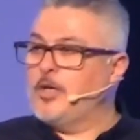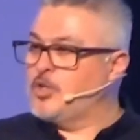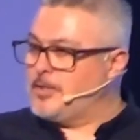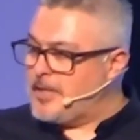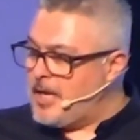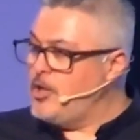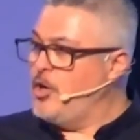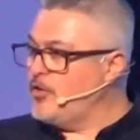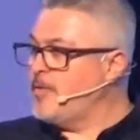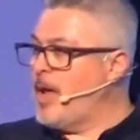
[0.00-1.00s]
I don't want
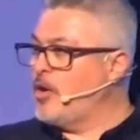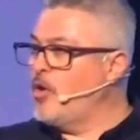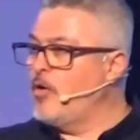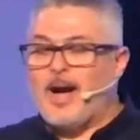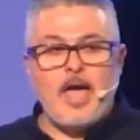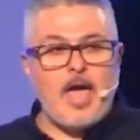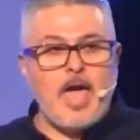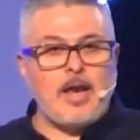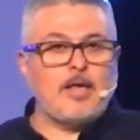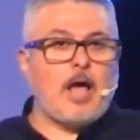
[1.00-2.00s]
10 years from now to go
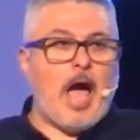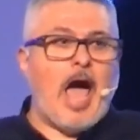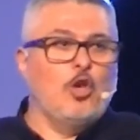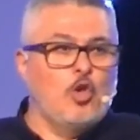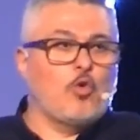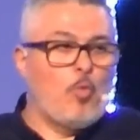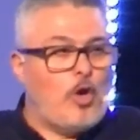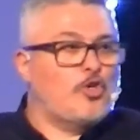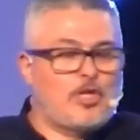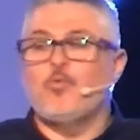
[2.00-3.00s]
by and I
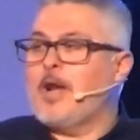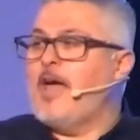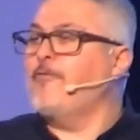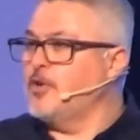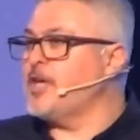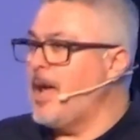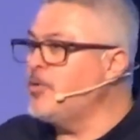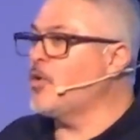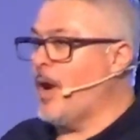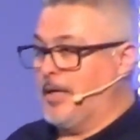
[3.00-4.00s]
look worse than when I
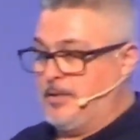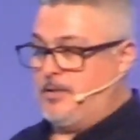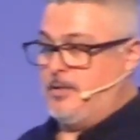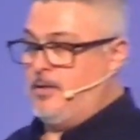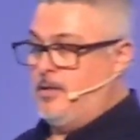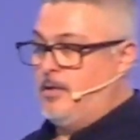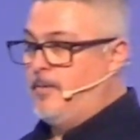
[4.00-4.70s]
first came to Christ.